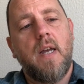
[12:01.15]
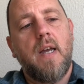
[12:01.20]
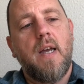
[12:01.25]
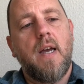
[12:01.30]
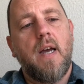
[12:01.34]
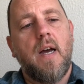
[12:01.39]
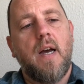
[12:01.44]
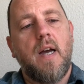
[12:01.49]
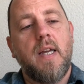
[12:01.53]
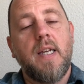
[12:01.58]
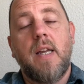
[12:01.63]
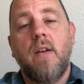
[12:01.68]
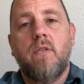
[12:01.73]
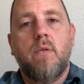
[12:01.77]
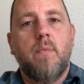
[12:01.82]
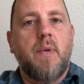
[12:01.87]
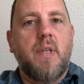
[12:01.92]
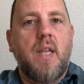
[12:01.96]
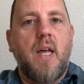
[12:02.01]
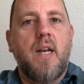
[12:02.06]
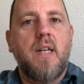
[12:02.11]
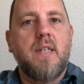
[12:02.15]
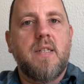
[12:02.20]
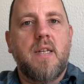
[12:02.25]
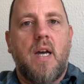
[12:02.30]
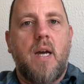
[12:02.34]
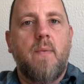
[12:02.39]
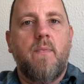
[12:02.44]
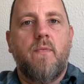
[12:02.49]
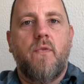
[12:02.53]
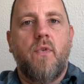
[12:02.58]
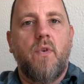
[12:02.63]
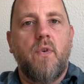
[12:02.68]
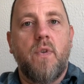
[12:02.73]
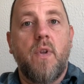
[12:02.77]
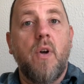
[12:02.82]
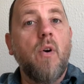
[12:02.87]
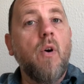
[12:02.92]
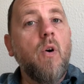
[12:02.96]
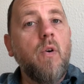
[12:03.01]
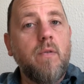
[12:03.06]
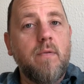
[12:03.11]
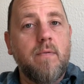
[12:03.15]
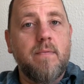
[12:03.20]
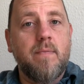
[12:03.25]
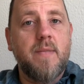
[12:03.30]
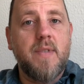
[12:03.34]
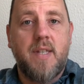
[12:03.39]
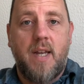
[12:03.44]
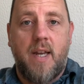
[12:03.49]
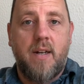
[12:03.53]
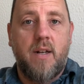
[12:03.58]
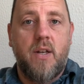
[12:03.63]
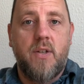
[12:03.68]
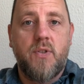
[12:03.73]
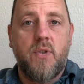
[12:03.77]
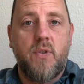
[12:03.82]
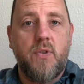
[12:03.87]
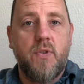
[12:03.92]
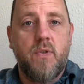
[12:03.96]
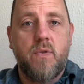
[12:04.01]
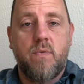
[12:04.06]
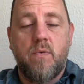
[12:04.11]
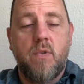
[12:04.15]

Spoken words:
and give them a lot of time for their own side hustles,